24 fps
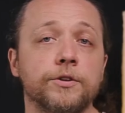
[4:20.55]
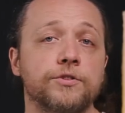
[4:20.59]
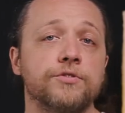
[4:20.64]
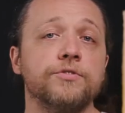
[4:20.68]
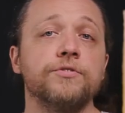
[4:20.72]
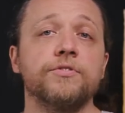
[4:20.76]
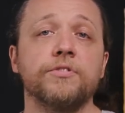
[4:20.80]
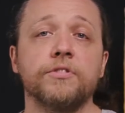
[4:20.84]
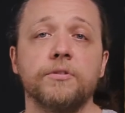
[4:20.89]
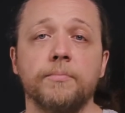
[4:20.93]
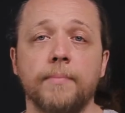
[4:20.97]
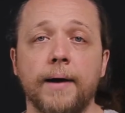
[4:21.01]
The
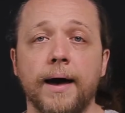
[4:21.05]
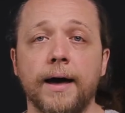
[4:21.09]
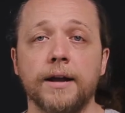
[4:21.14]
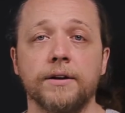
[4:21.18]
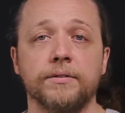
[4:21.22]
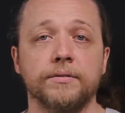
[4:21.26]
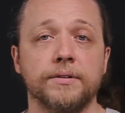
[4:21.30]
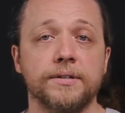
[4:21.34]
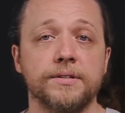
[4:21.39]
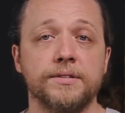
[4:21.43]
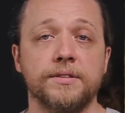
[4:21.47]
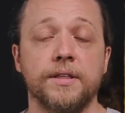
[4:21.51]
truth of the
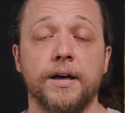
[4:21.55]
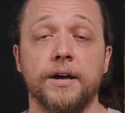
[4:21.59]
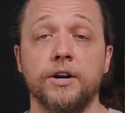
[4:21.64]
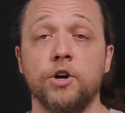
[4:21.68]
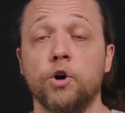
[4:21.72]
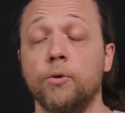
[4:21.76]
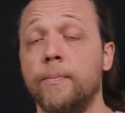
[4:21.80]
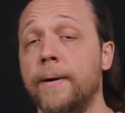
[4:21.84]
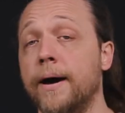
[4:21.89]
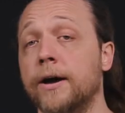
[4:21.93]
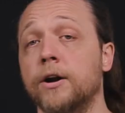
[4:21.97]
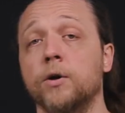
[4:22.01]
matter is that
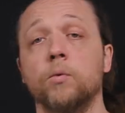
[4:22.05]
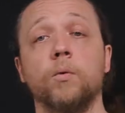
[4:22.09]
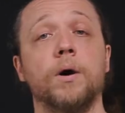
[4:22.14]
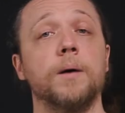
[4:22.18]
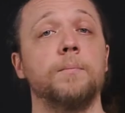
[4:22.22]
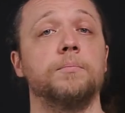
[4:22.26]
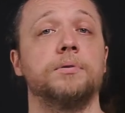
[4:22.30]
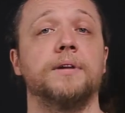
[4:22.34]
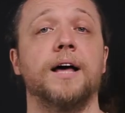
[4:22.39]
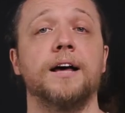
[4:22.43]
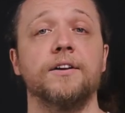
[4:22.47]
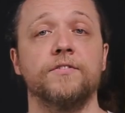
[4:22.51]
no matter
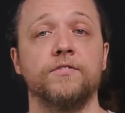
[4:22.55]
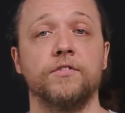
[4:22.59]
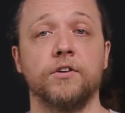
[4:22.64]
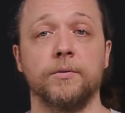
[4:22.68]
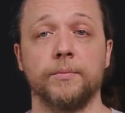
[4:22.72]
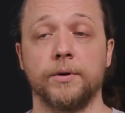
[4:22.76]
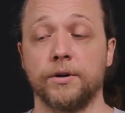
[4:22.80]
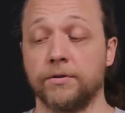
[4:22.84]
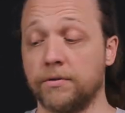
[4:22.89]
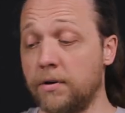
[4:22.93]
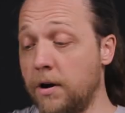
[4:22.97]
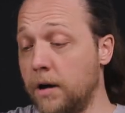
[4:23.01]
what
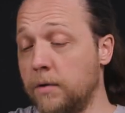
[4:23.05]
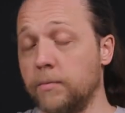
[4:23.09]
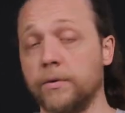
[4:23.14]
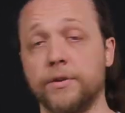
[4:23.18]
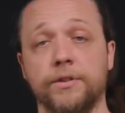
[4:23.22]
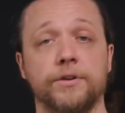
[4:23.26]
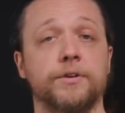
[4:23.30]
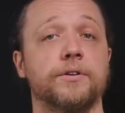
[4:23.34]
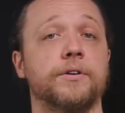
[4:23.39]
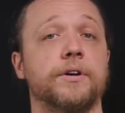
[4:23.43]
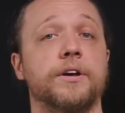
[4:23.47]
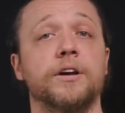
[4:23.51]
platform you're on,
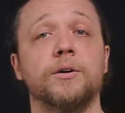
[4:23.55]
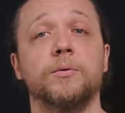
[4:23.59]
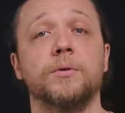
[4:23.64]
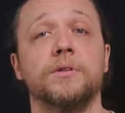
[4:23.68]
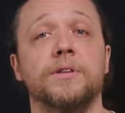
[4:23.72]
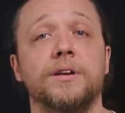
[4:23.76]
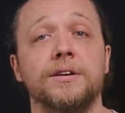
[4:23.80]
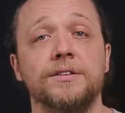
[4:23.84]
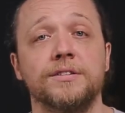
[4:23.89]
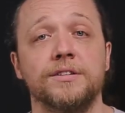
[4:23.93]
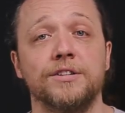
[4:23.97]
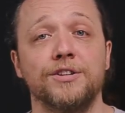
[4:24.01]
whether you're here
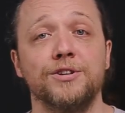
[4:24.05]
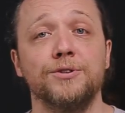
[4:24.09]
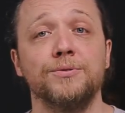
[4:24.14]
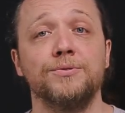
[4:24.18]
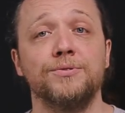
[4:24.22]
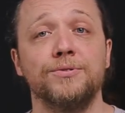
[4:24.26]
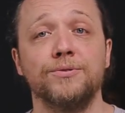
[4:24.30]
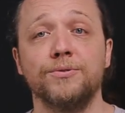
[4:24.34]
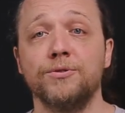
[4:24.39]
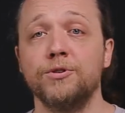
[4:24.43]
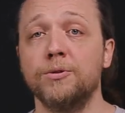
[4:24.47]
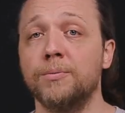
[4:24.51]
with us at
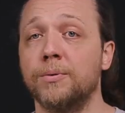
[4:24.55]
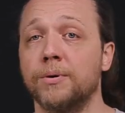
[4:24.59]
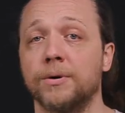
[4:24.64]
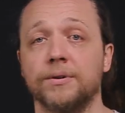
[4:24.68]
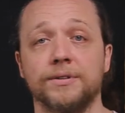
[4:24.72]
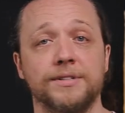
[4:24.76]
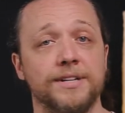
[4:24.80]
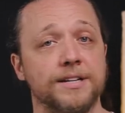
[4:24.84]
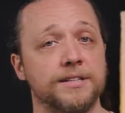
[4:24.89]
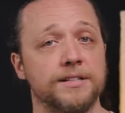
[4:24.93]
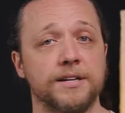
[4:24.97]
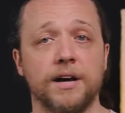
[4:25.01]
YouTube
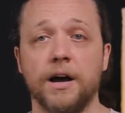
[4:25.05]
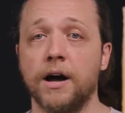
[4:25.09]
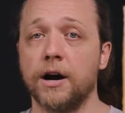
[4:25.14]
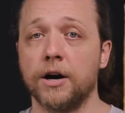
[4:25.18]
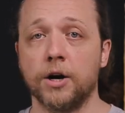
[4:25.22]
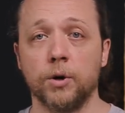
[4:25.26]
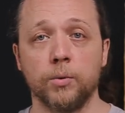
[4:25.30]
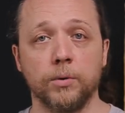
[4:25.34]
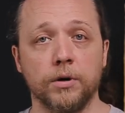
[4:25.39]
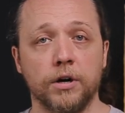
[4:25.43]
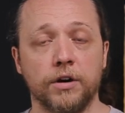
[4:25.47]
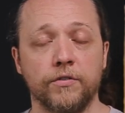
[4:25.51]
or
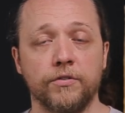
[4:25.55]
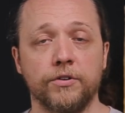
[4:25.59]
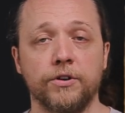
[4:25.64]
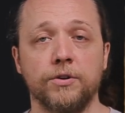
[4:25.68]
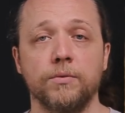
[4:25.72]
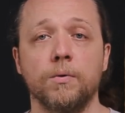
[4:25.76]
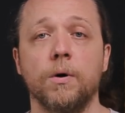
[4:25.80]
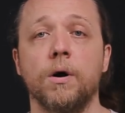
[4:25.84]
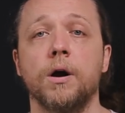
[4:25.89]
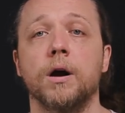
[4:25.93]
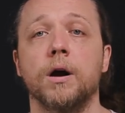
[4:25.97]
TikTok or wherever you